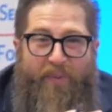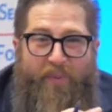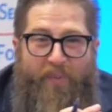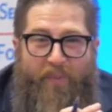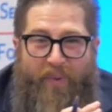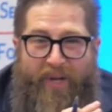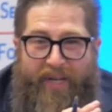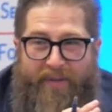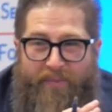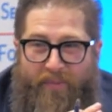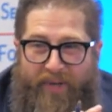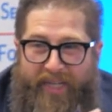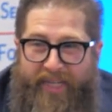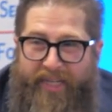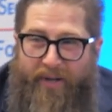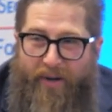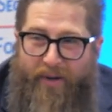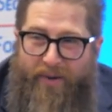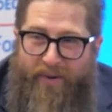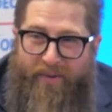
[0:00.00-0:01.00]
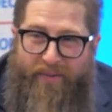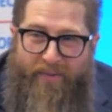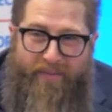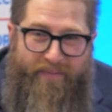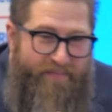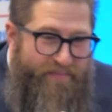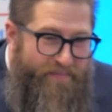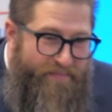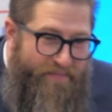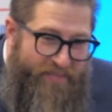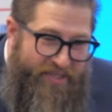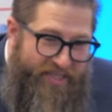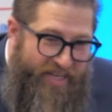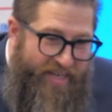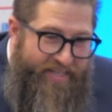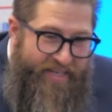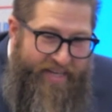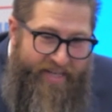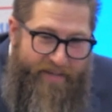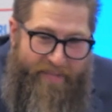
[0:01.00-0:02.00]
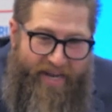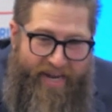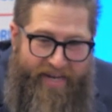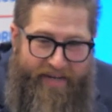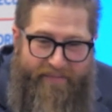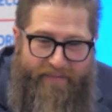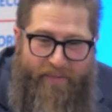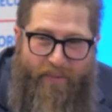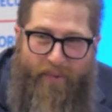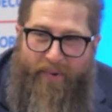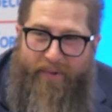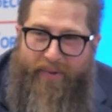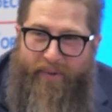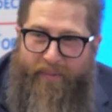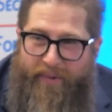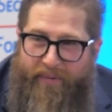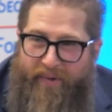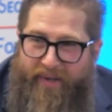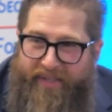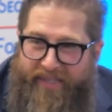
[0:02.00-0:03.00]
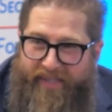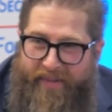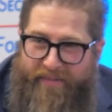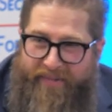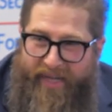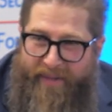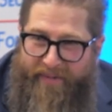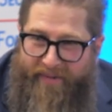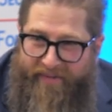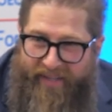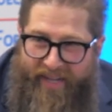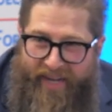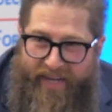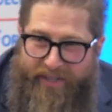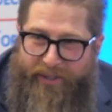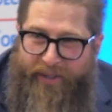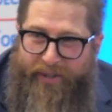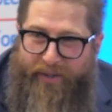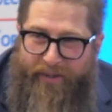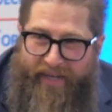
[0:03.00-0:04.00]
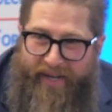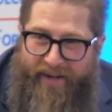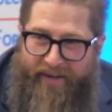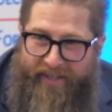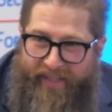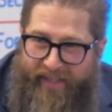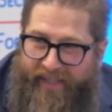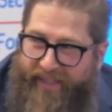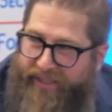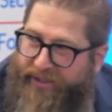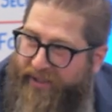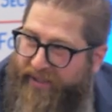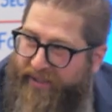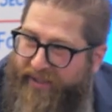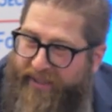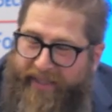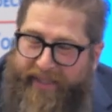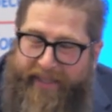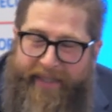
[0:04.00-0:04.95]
When we go send data back and forth or we run some type of logic or calculation,